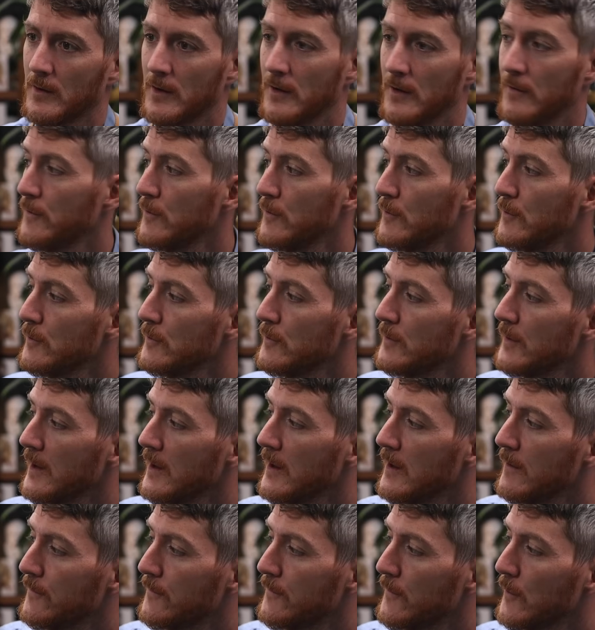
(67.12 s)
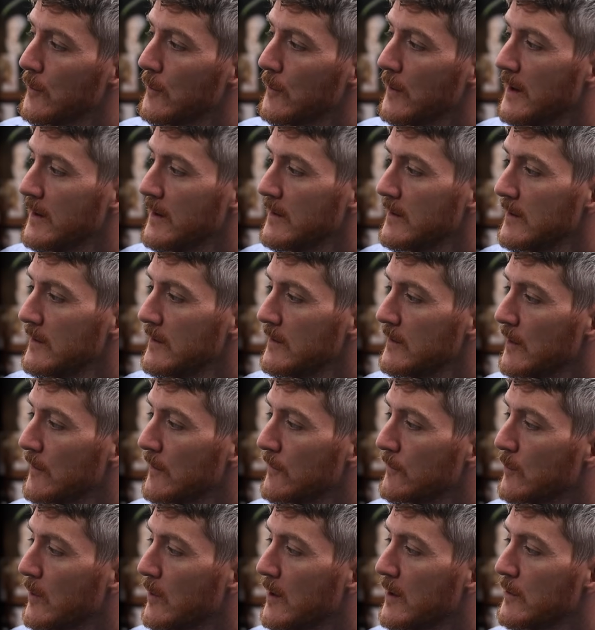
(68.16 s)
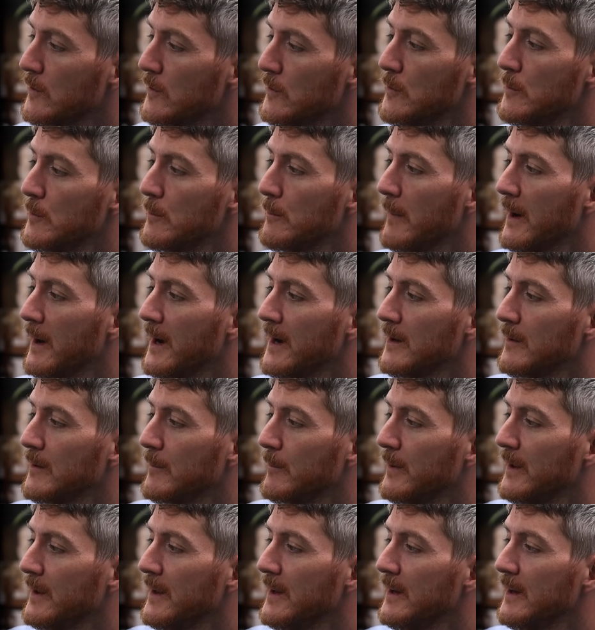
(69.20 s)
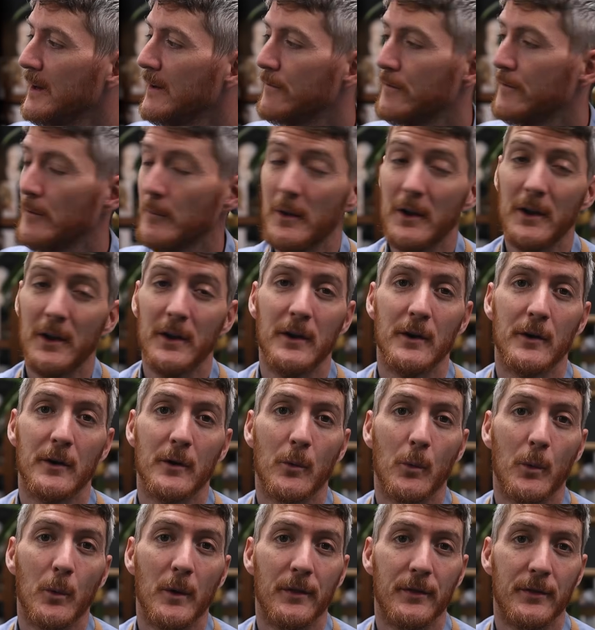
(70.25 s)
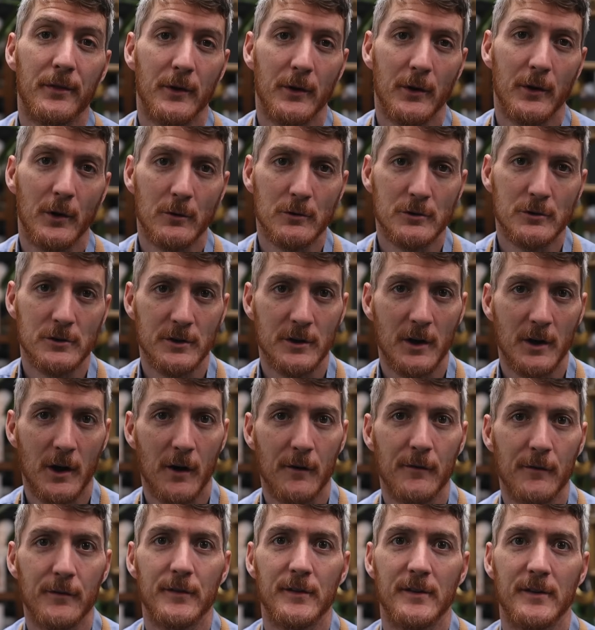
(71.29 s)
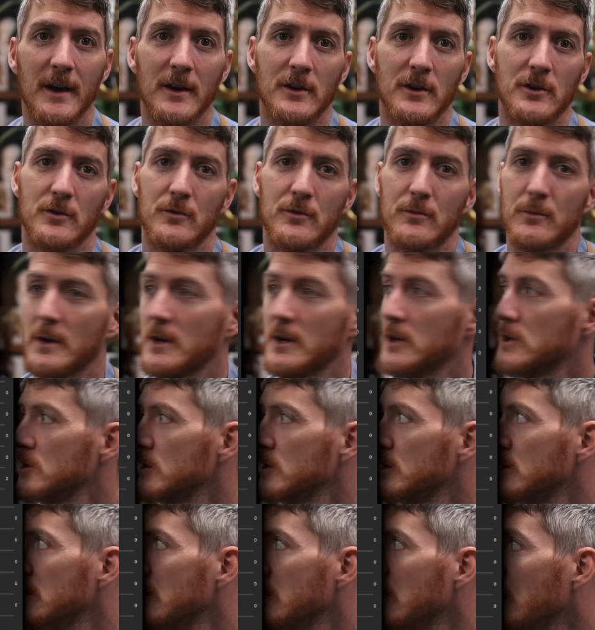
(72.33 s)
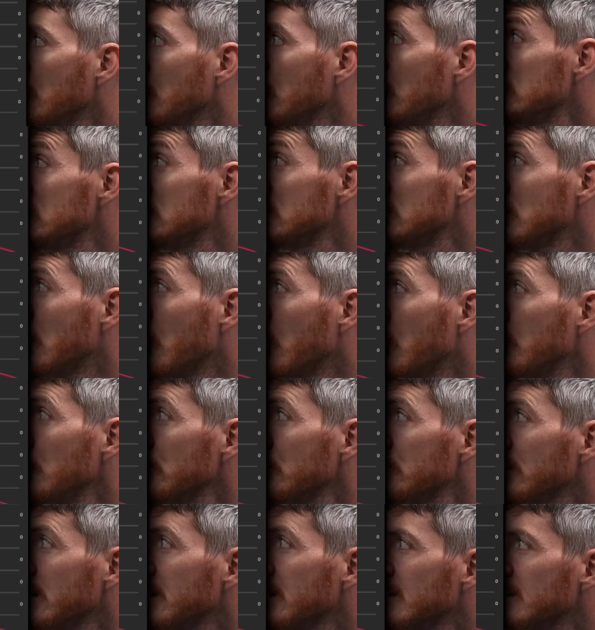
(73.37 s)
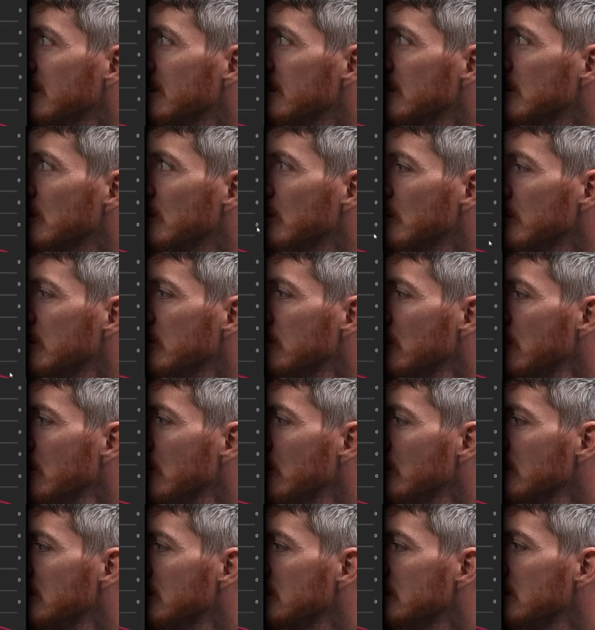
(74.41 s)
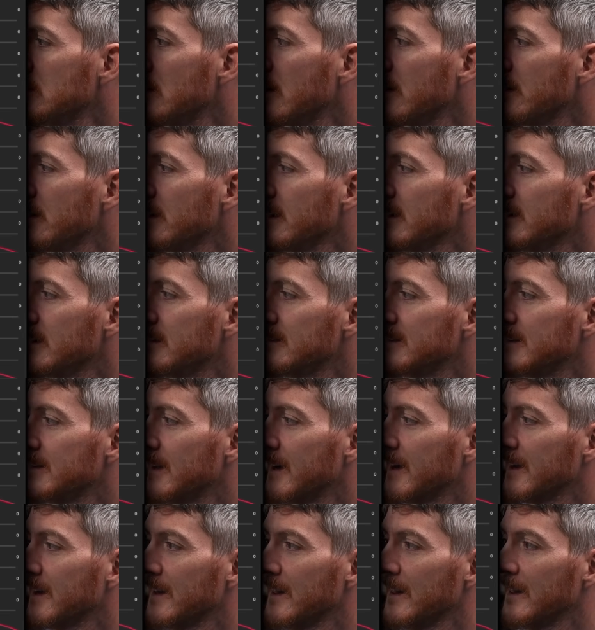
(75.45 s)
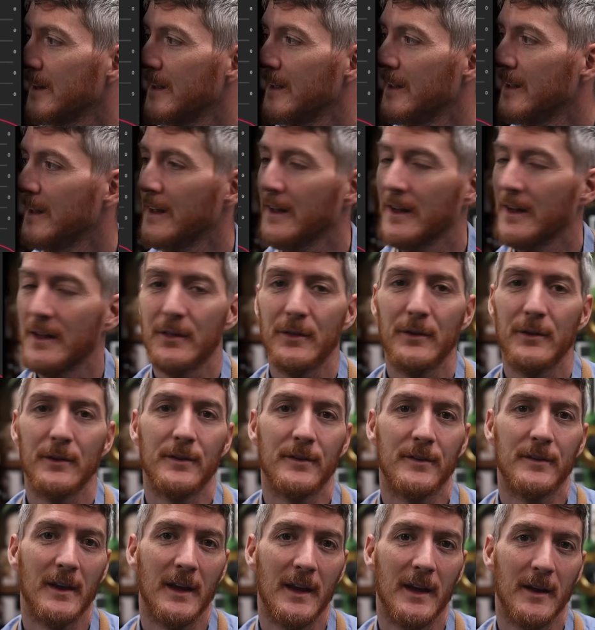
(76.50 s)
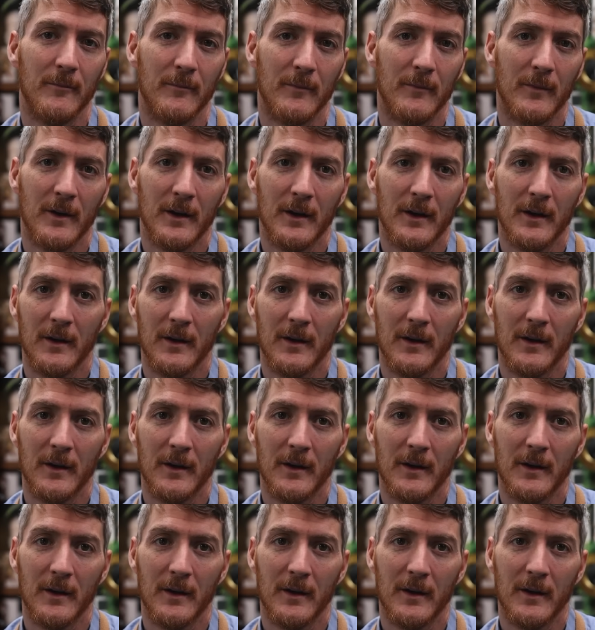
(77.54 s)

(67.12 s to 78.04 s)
If you use a photo editing software, you might be familiar with the notion of saturation, which is almost identical, even though it's not exactly the same.